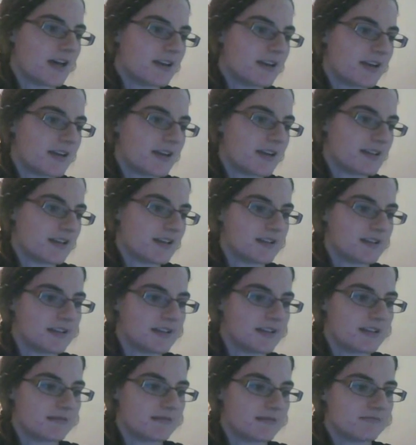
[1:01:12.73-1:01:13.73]
and I did
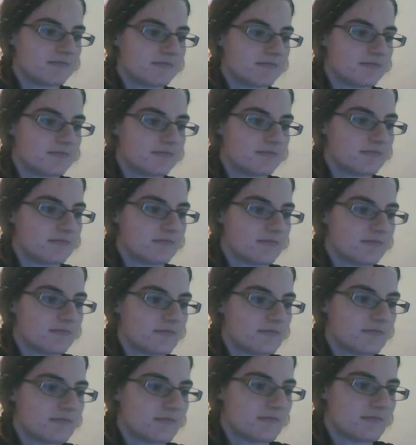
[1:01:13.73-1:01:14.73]
the
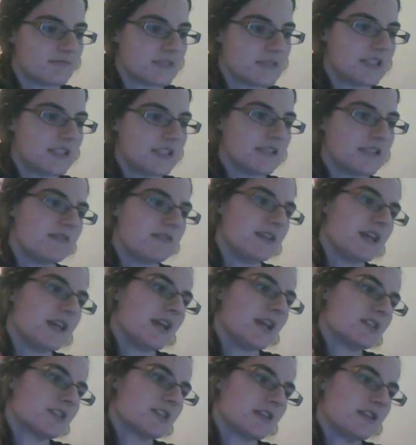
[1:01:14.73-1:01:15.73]

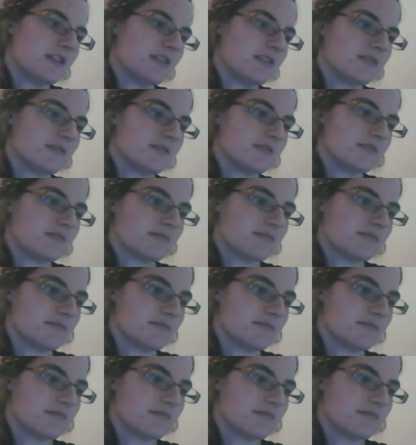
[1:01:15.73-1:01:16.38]
deviation